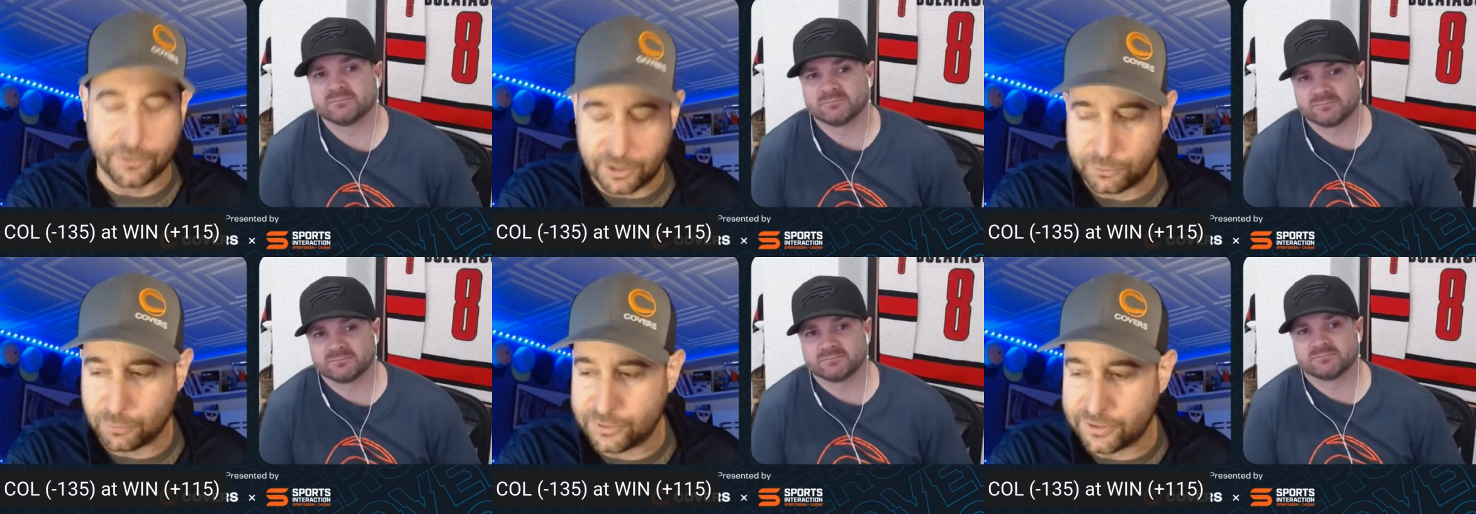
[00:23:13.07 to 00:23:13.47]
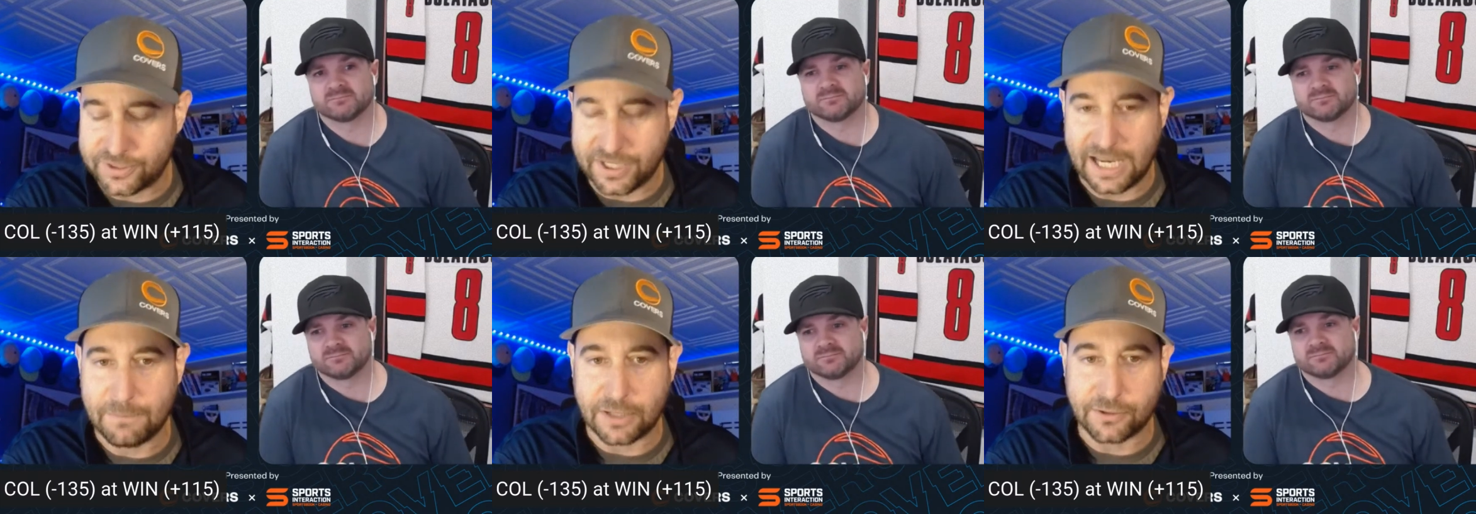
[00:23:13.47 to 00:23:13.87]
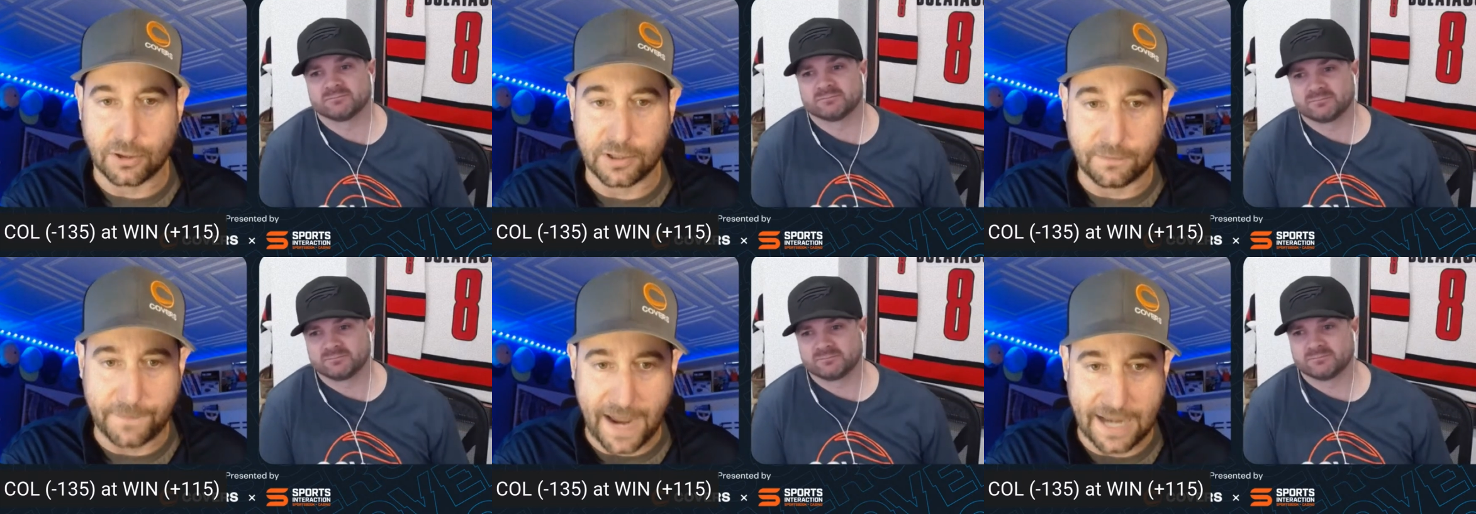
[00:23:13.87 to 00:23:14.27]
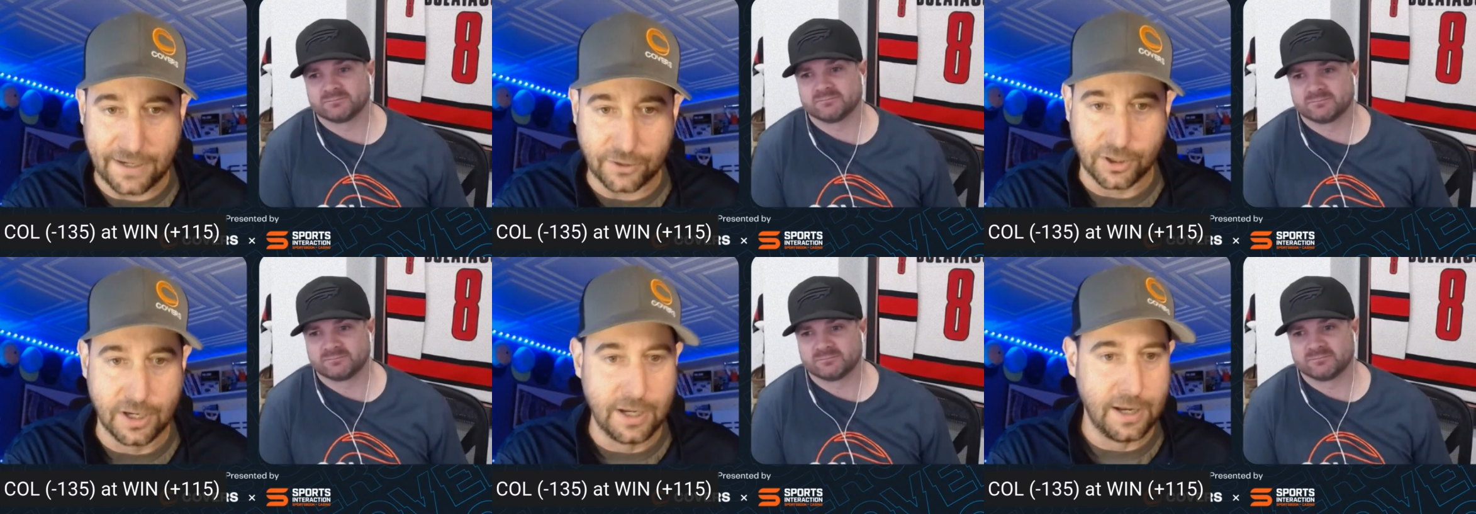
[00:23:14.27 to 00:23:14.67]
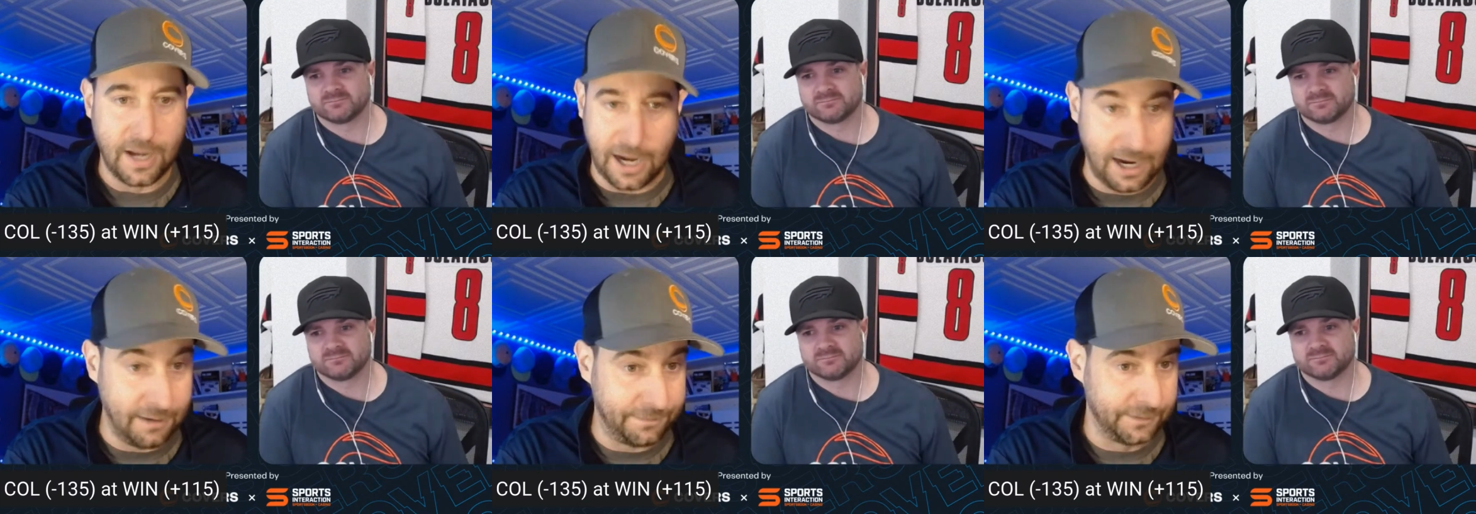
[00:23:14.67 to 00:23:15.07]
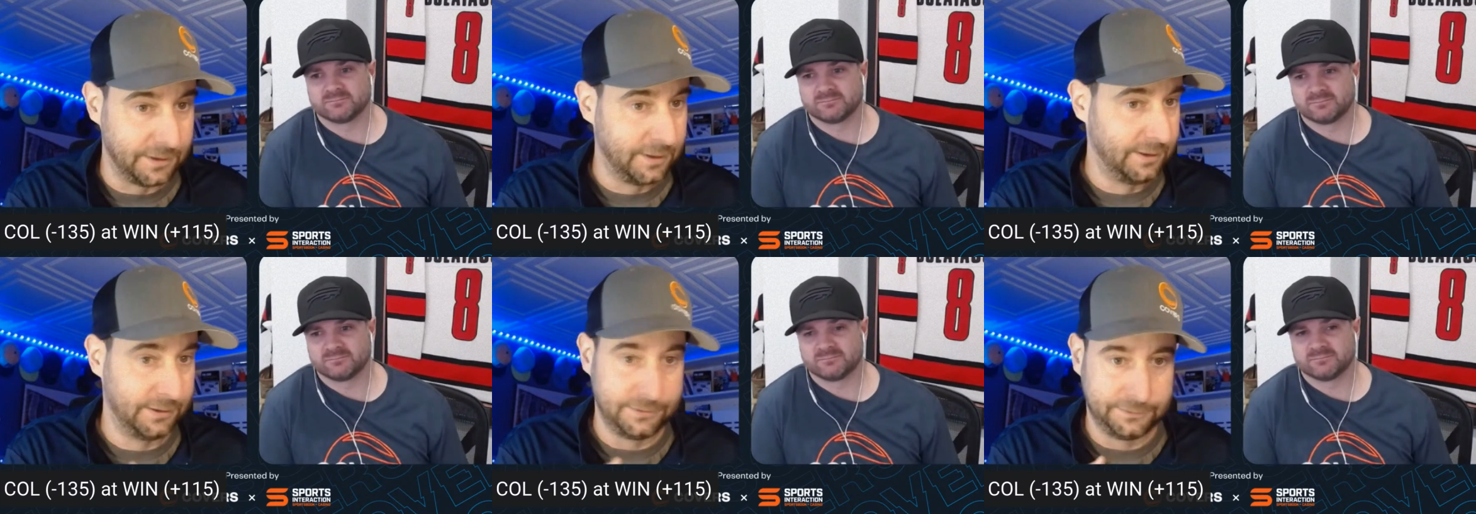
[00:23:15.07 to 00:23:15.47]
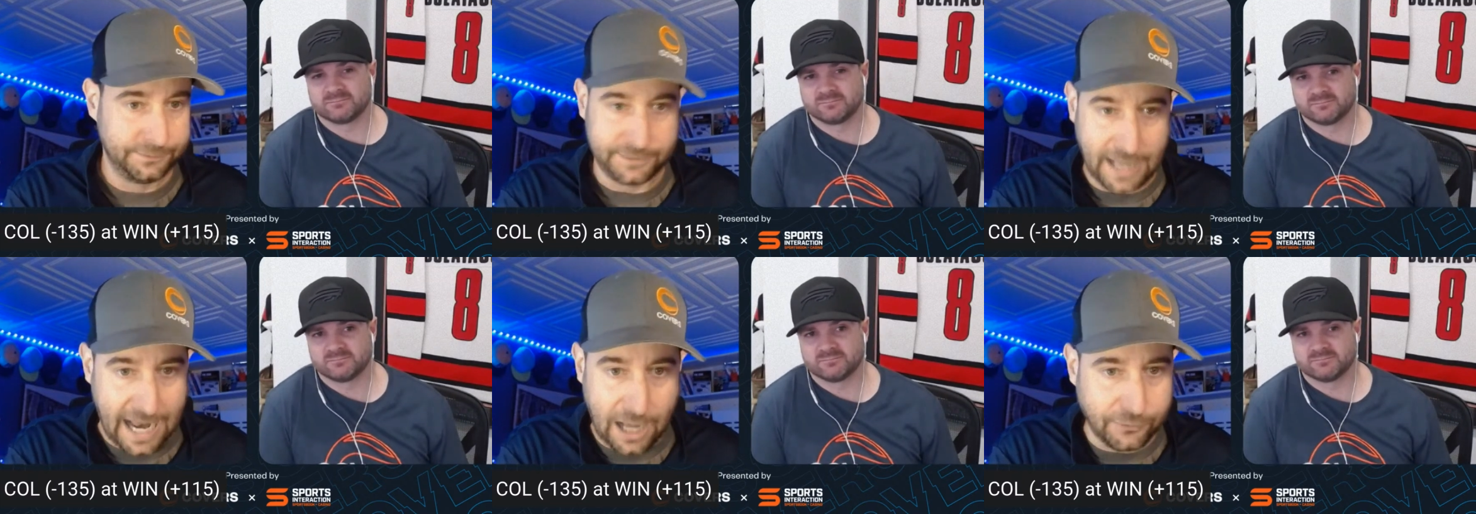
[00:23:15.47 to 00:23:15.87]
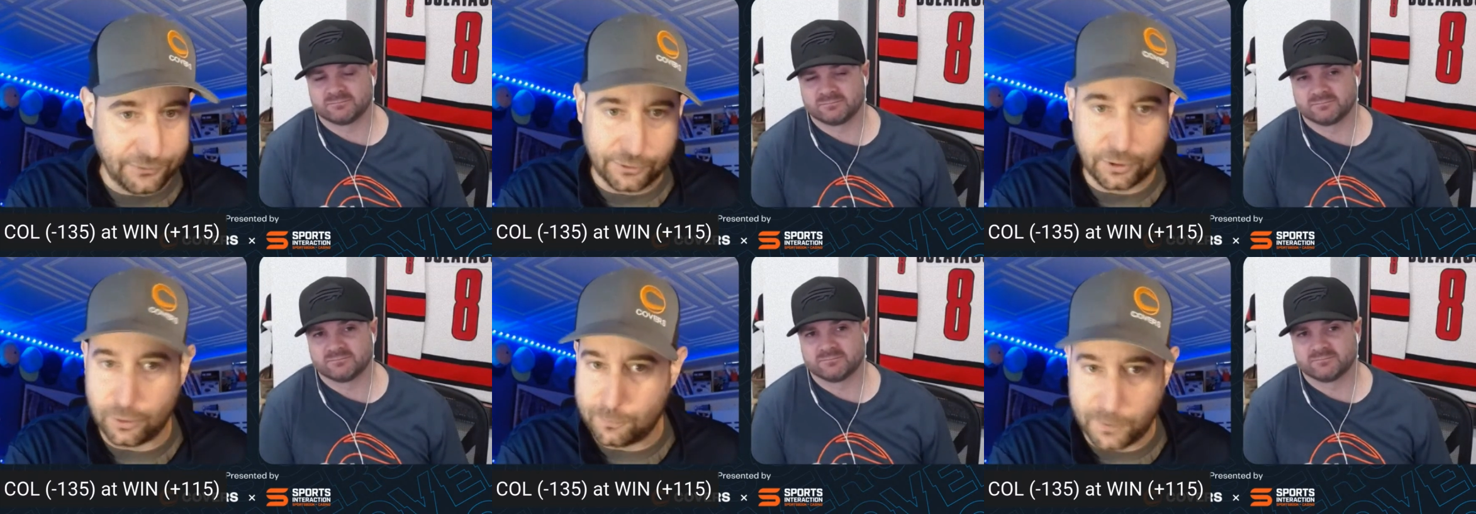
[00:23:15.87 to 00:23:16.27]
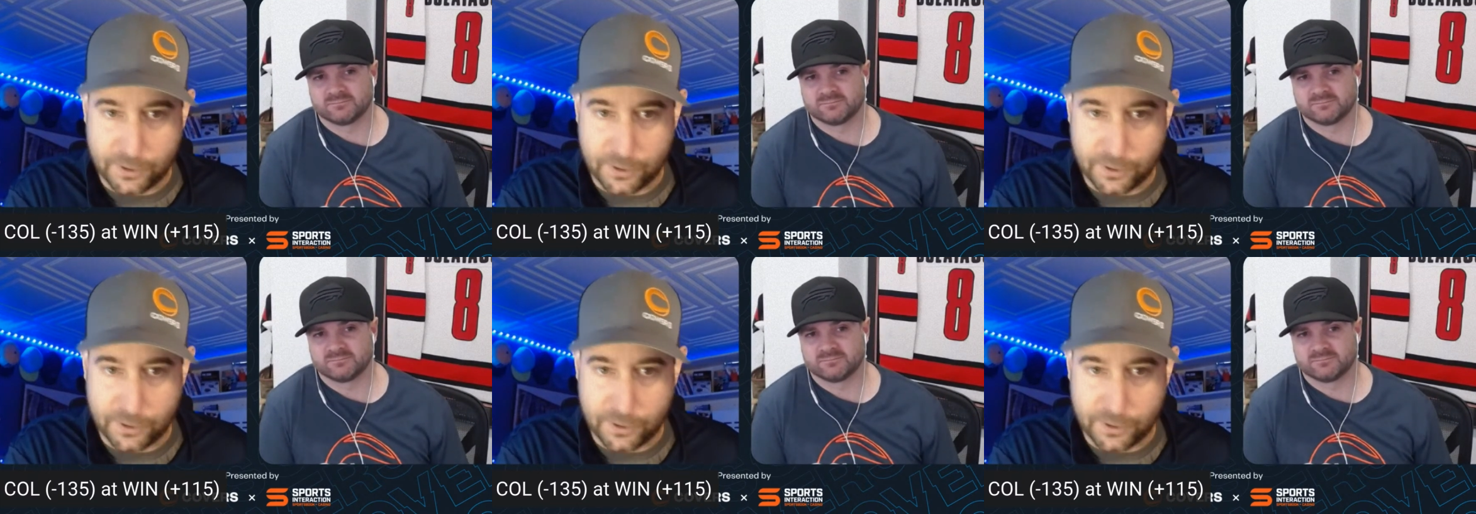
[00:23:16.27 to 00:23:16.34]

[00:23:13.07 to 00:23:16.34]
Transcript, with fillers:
Speaker 1: This was a team that took advantage of altitude.